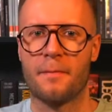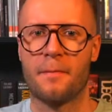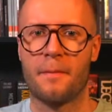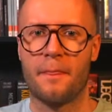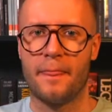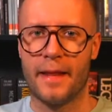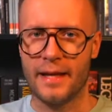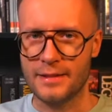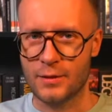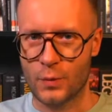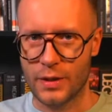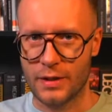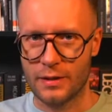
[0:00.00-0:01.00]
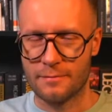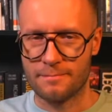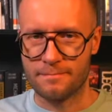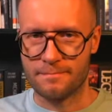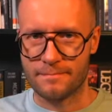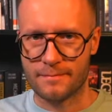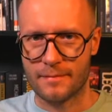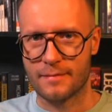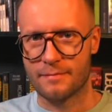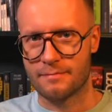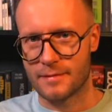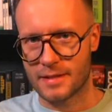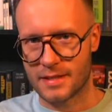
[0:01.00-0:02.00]
Next week,
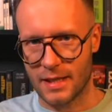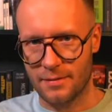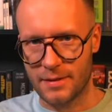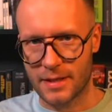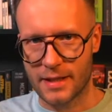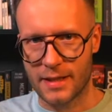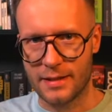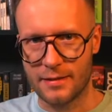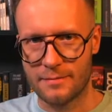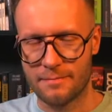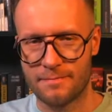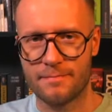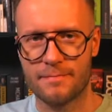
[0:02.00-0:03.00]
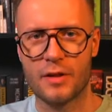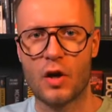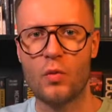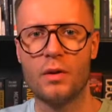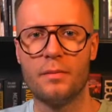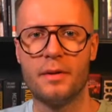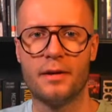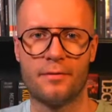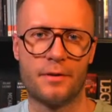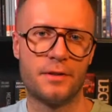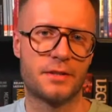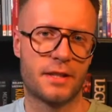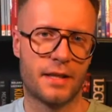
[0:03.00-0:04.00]
save the date, there will be a
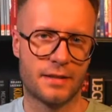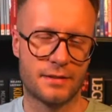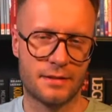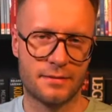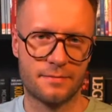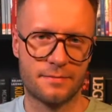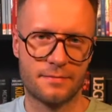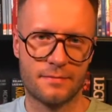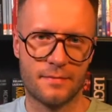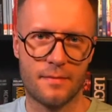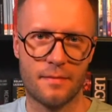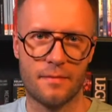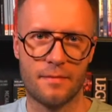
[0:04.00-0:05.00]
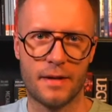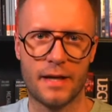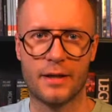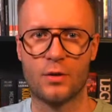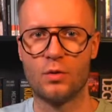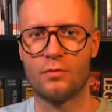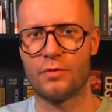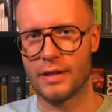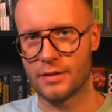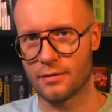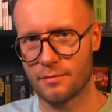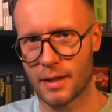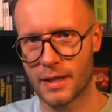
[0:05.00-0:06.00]
first guest, a good friend
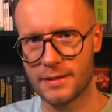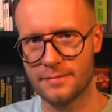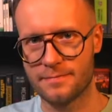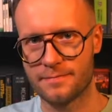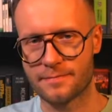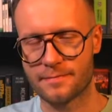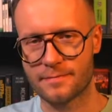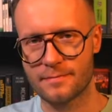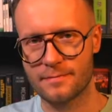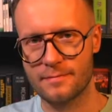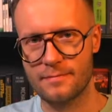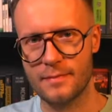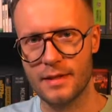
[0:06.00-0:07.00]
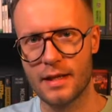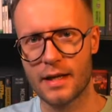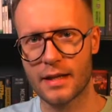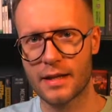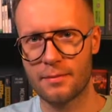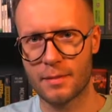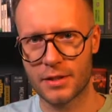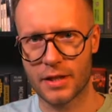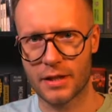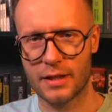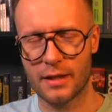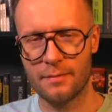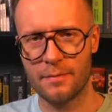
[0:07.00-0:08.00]
of mine, Radek
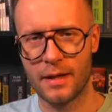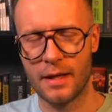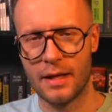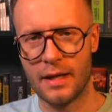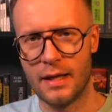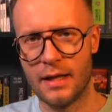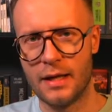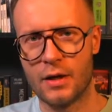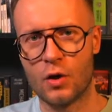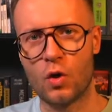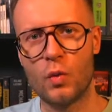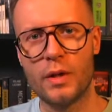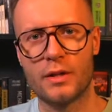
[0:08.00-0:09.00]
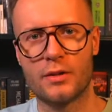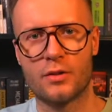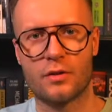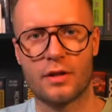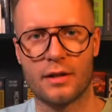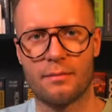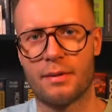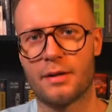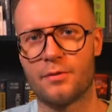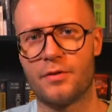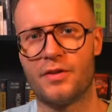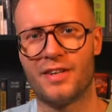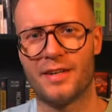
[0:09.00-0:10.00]
Maziarka, who will talk
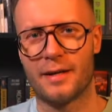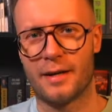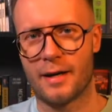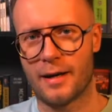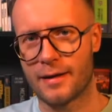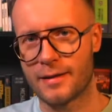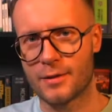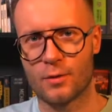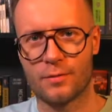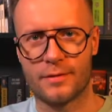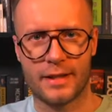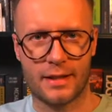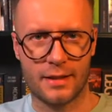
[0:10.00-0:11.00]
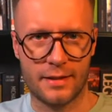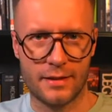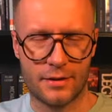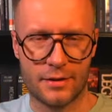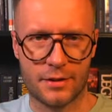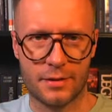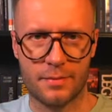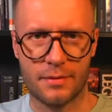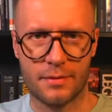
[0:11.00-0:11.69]
about the art of tech leadership.